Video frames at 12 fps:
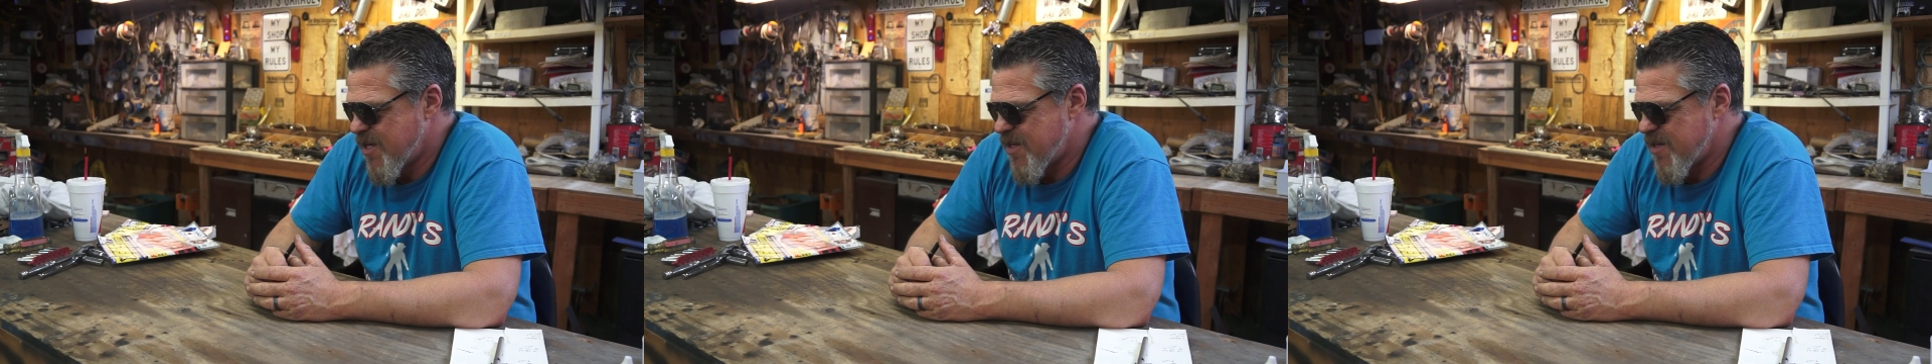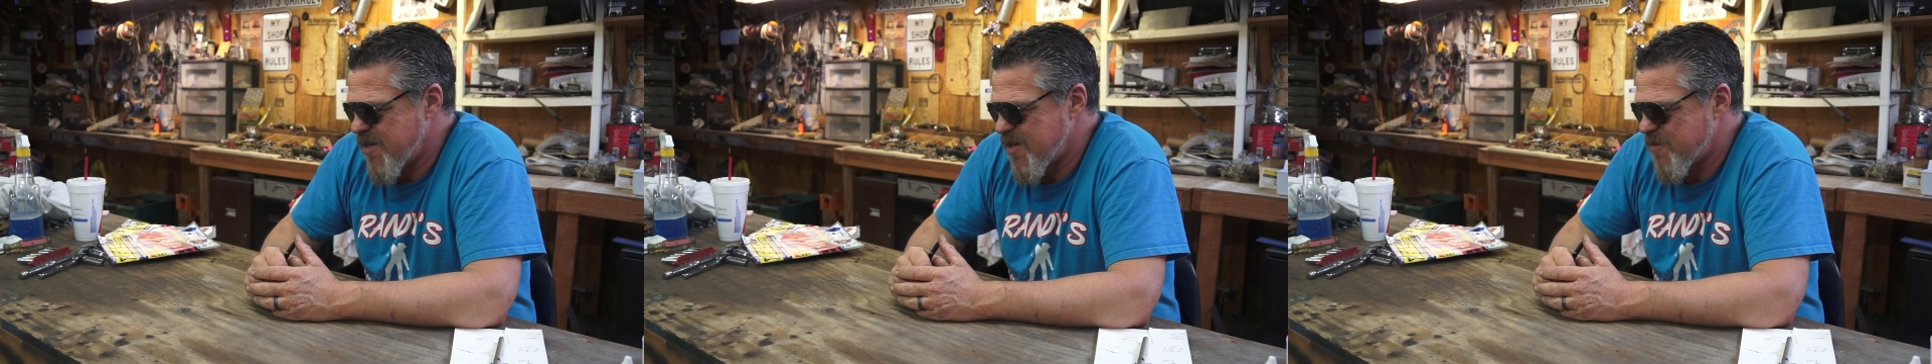
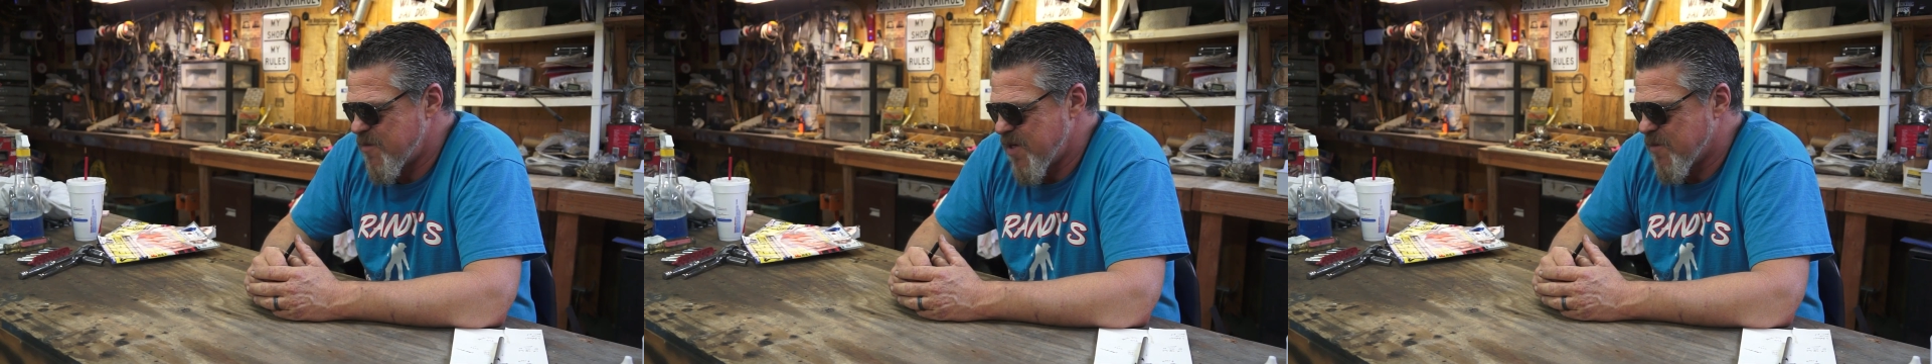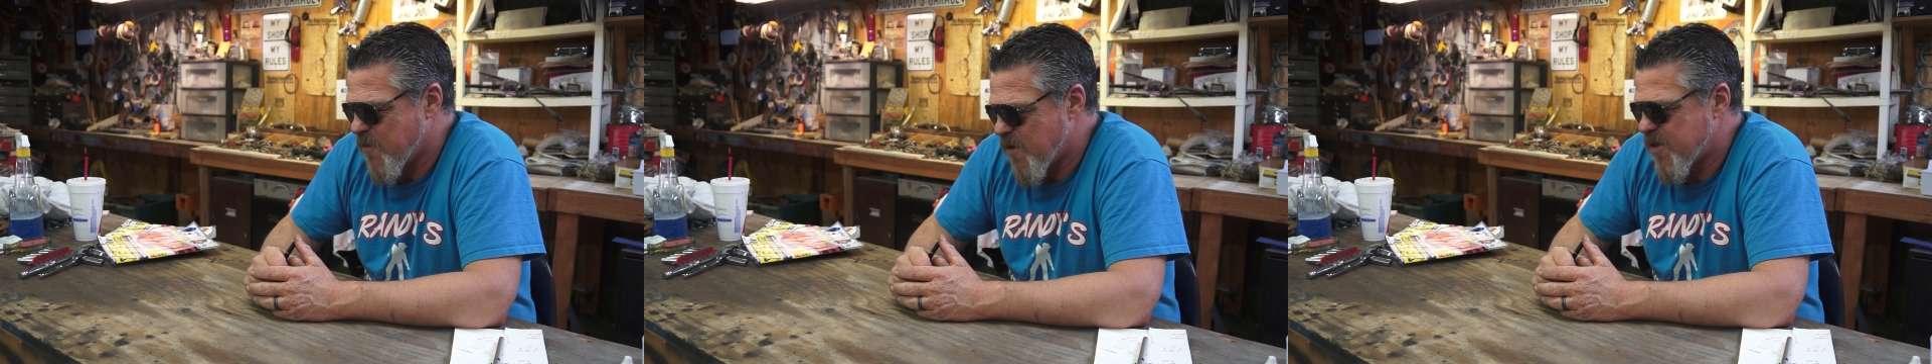that he had
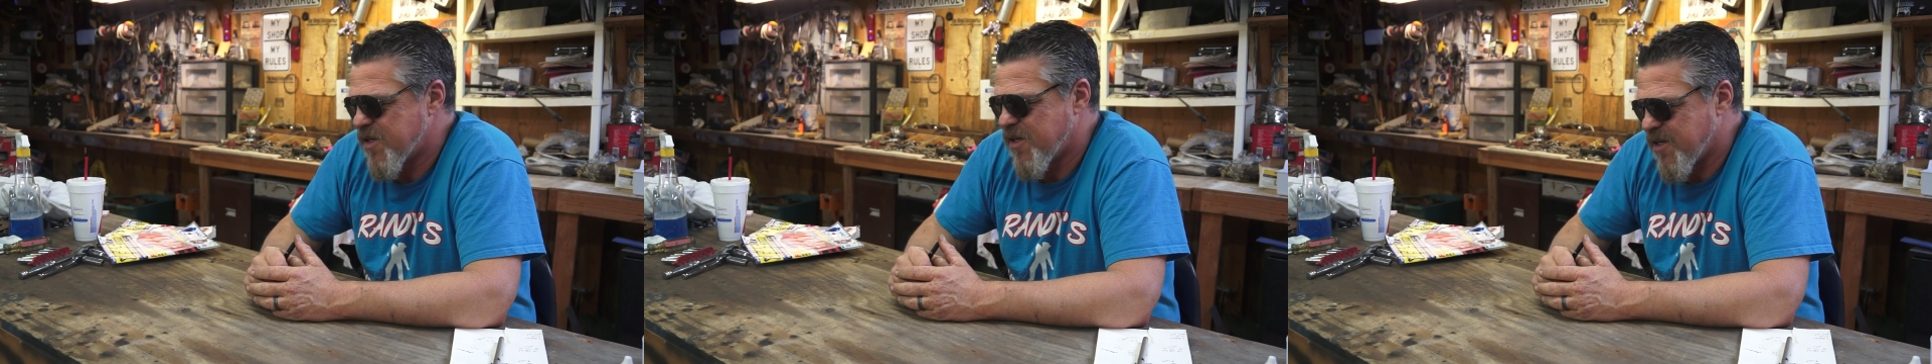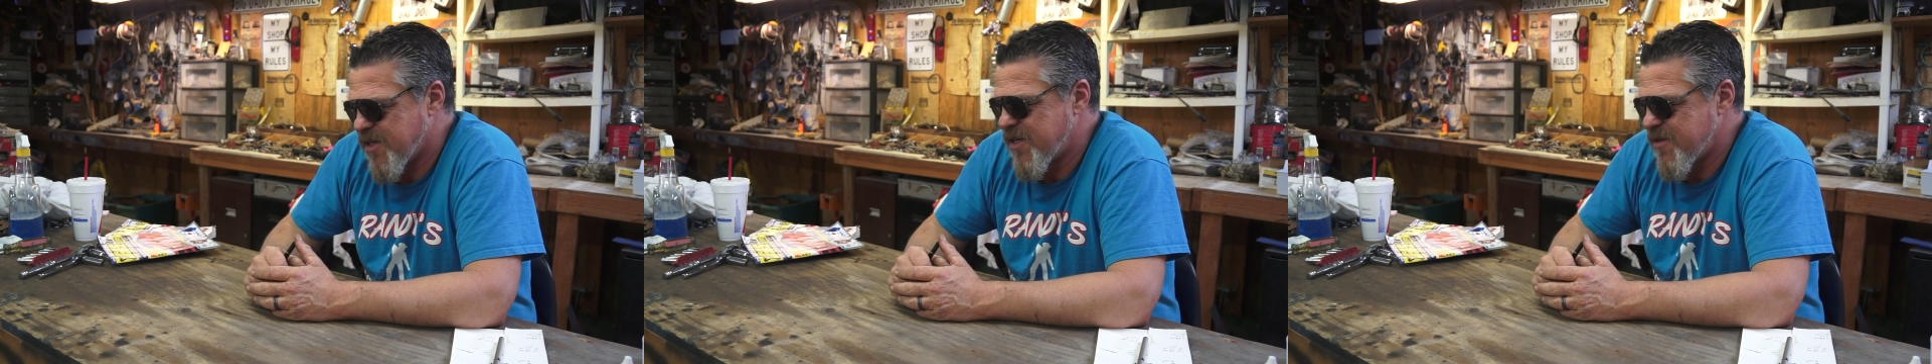been working
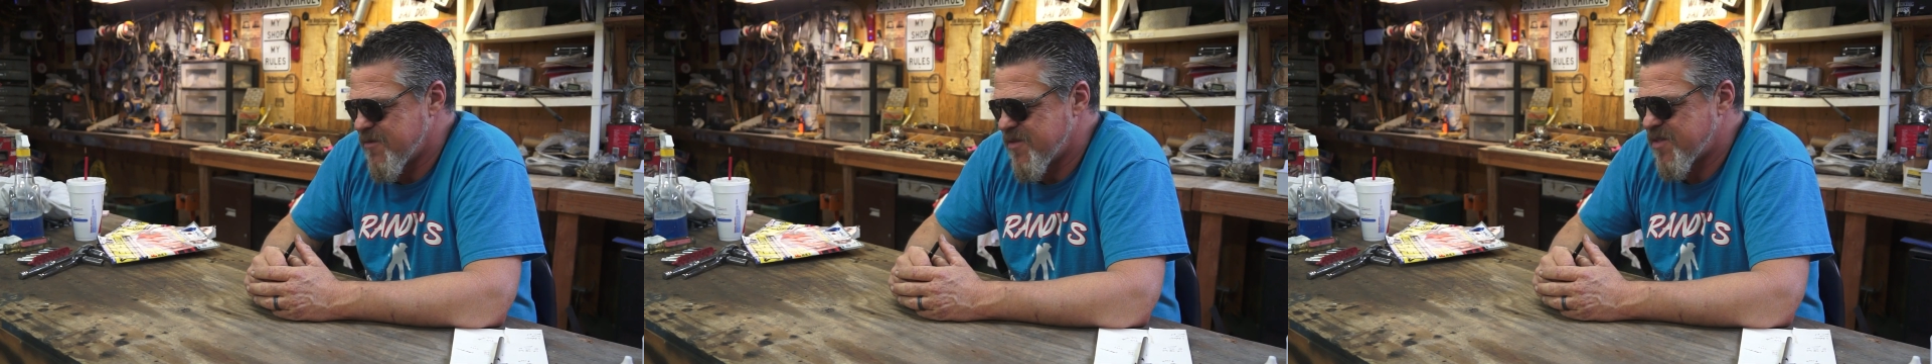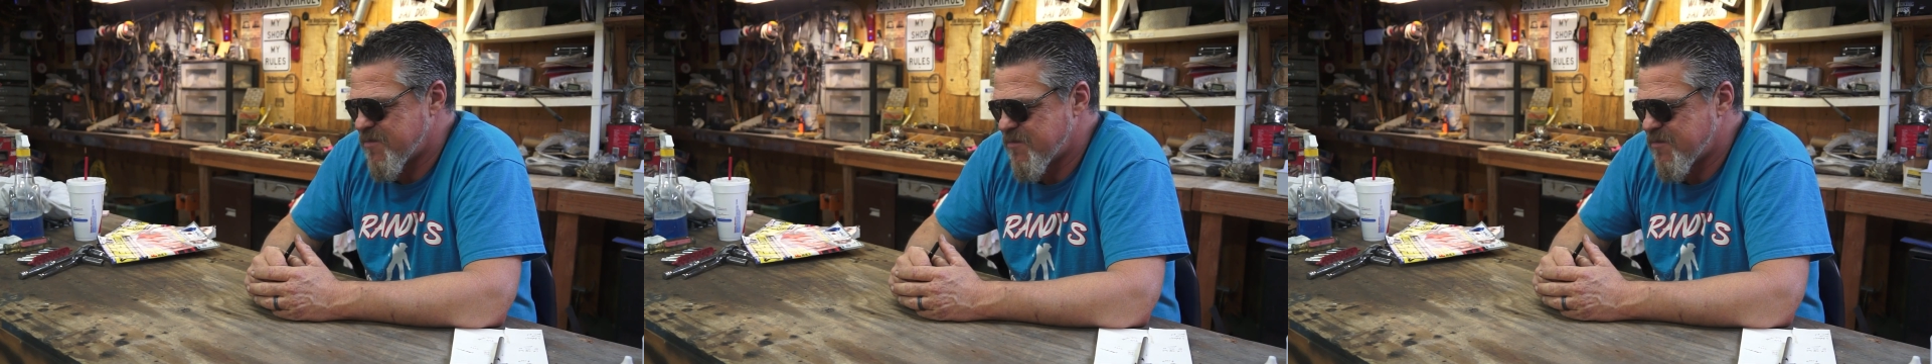on. It was